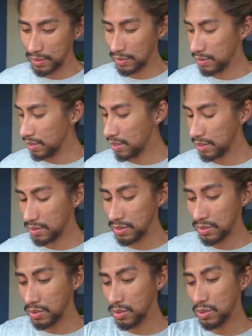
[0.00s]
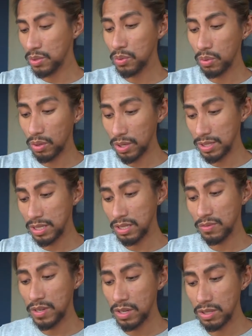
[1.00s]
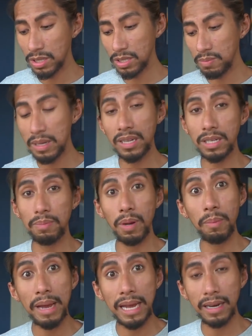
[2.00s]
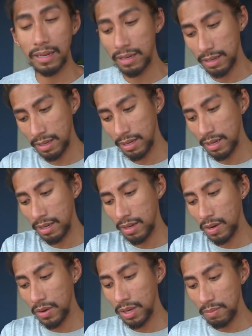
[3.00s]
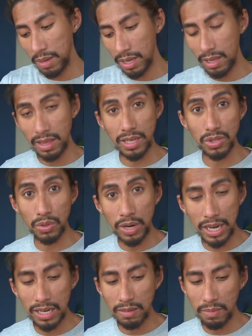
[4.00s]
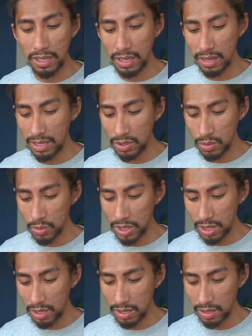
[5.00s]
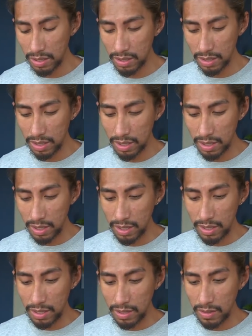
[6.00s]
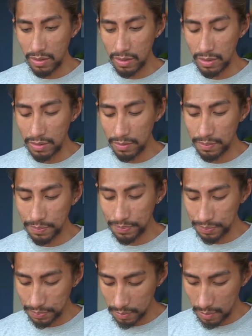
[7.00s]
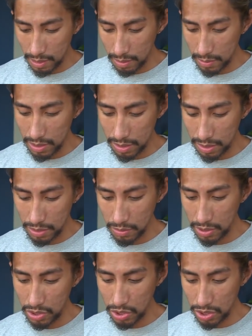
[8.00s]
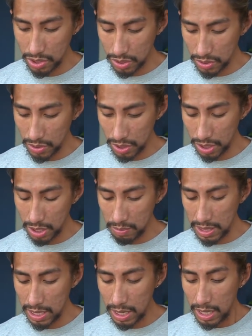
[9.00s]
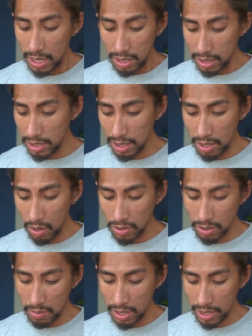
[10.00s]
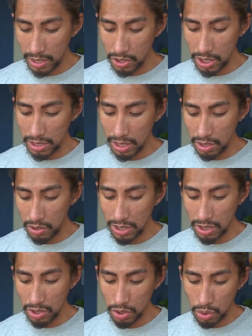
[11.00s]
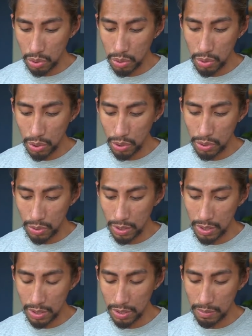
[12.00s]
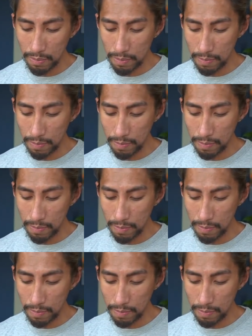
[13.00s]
Okay, so you, because this is Venus, this is being diplomatic. Okay, making things right, making things work. Okay, let's see with the Justice card. Can be, this can also be like adjust, addressing the truth here.